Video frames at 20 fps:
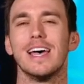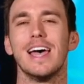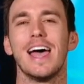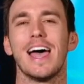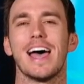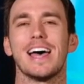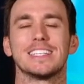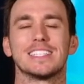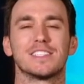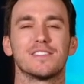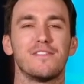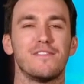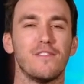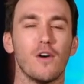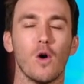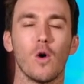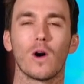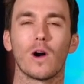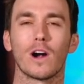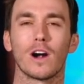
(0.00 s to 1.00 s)
Has
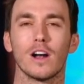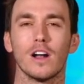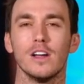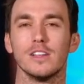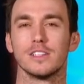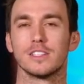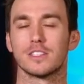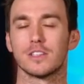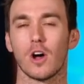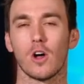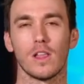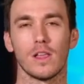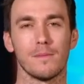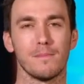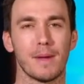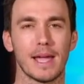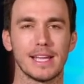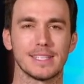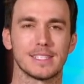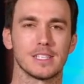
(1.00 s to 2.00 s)
four stolen
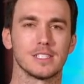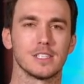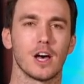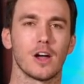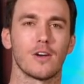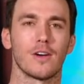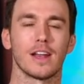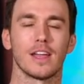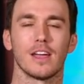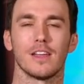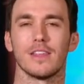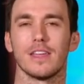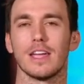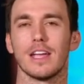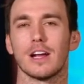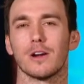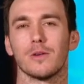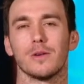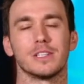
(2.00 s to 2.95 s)
bases already on the year,